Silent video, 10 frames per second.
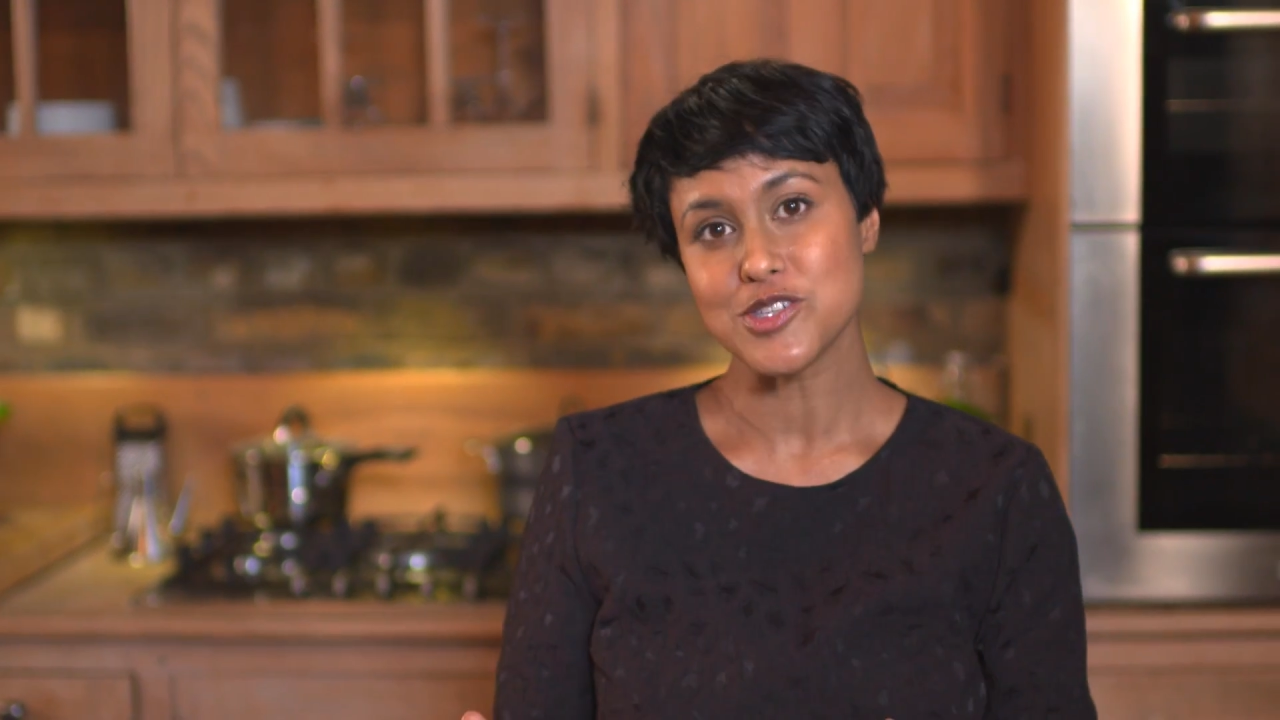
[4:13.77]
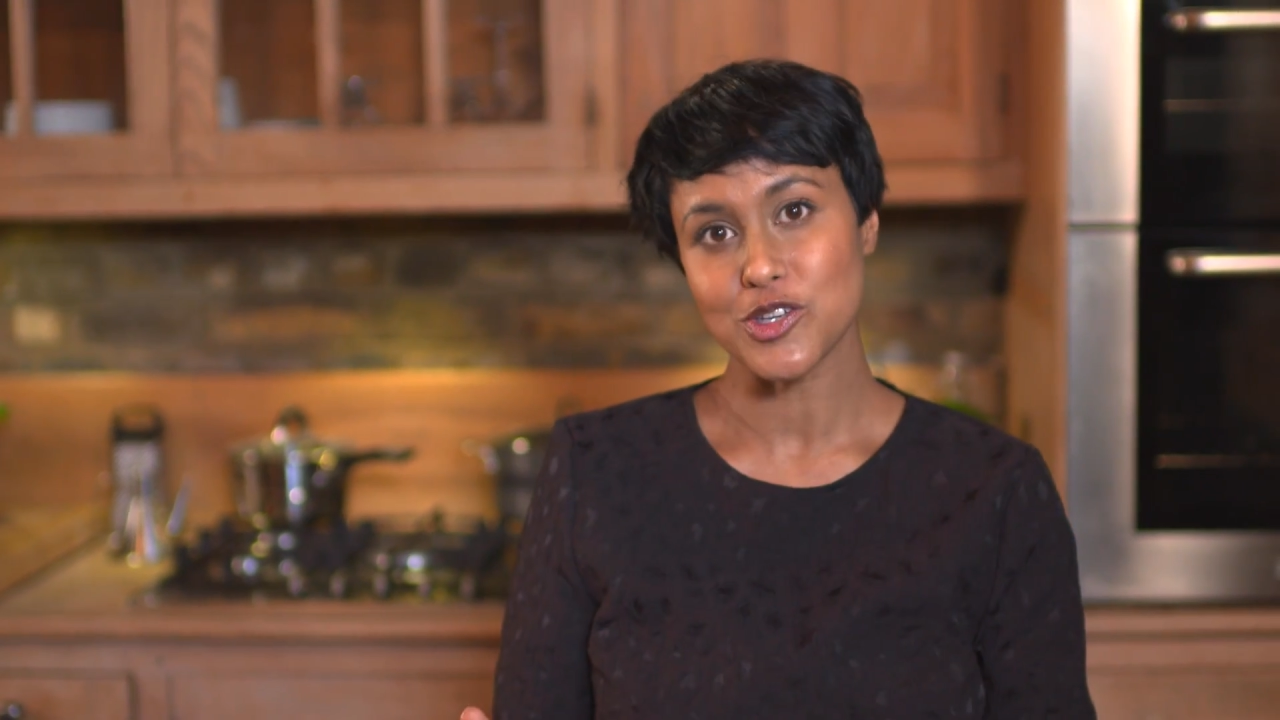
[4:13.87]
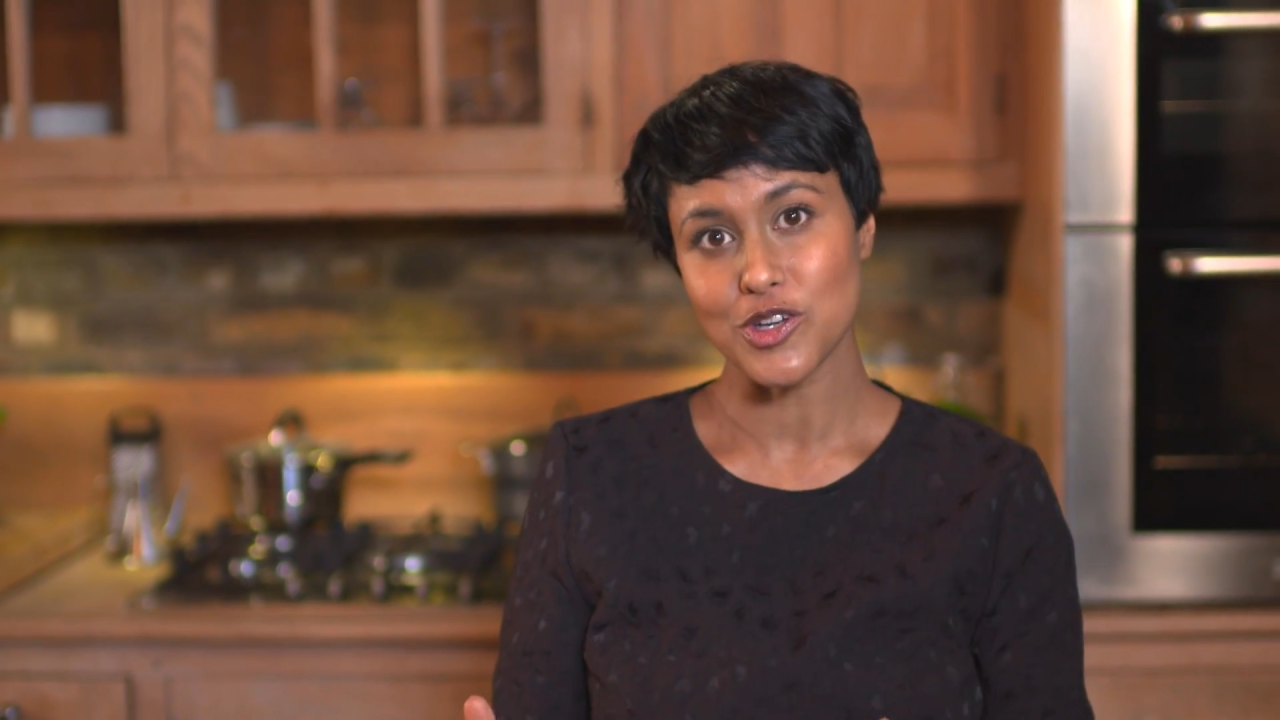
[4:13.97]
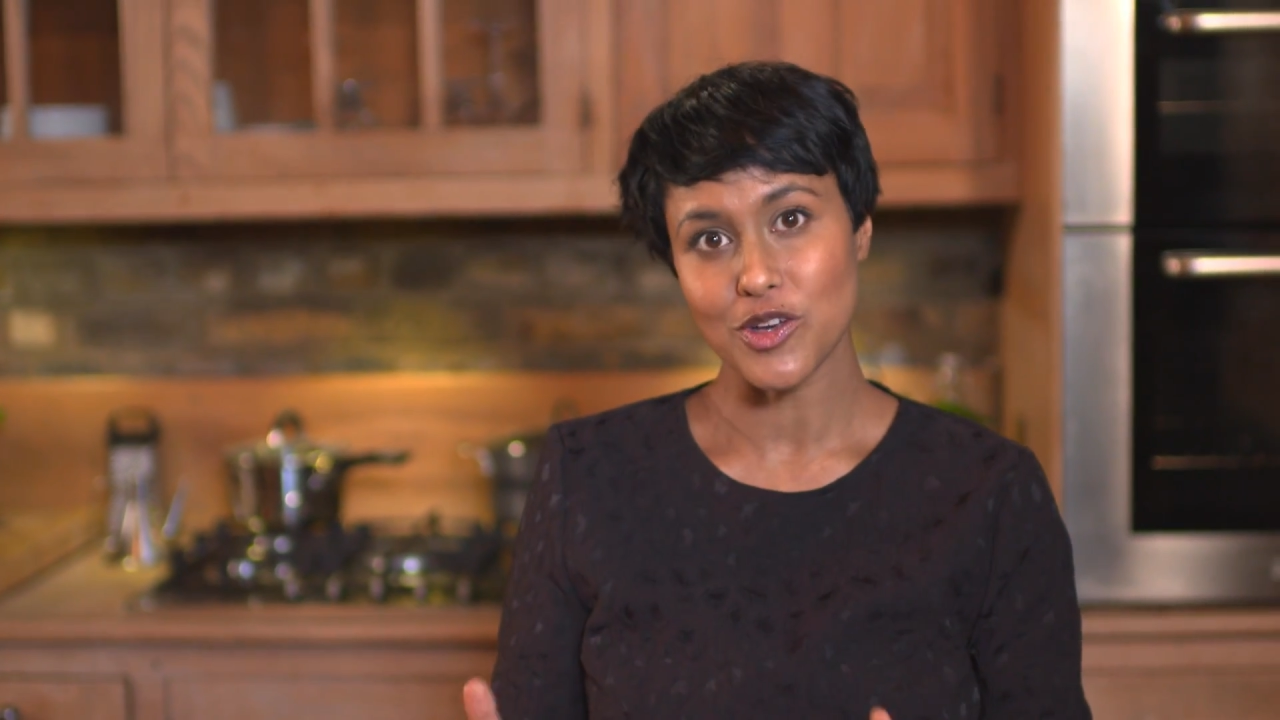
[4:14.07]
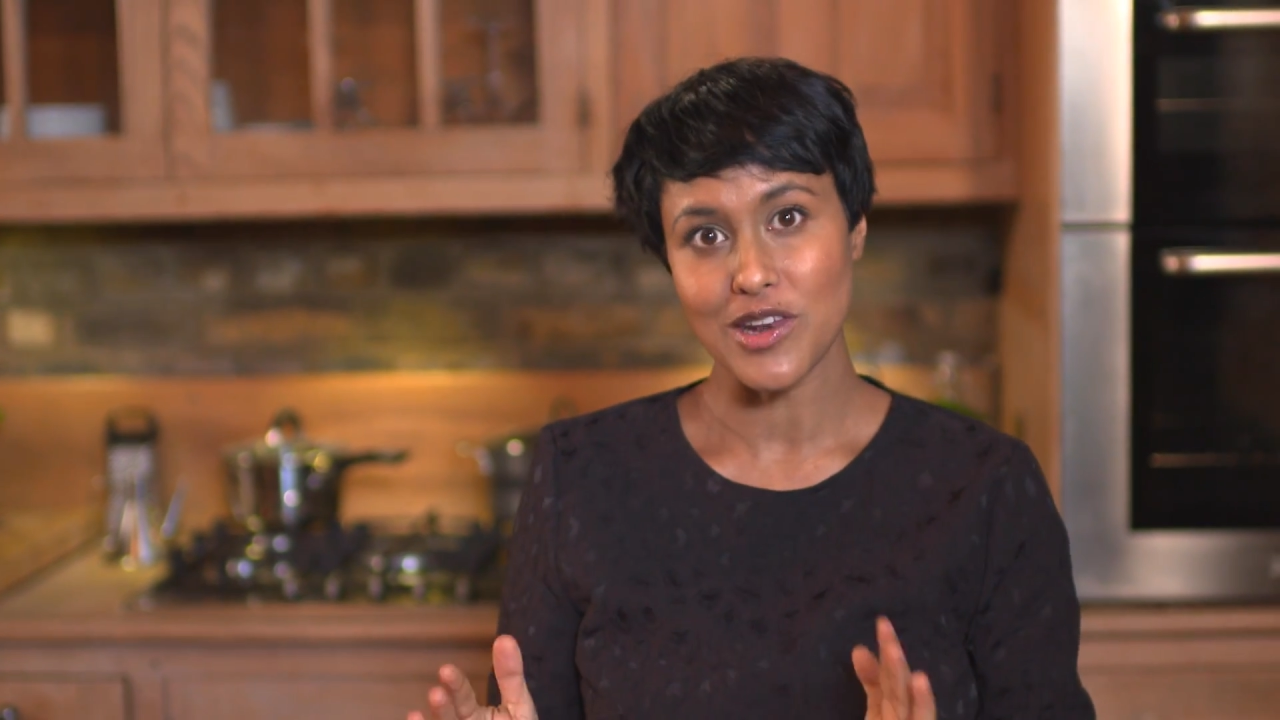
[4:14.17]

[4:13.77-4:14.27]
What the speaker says: to cook the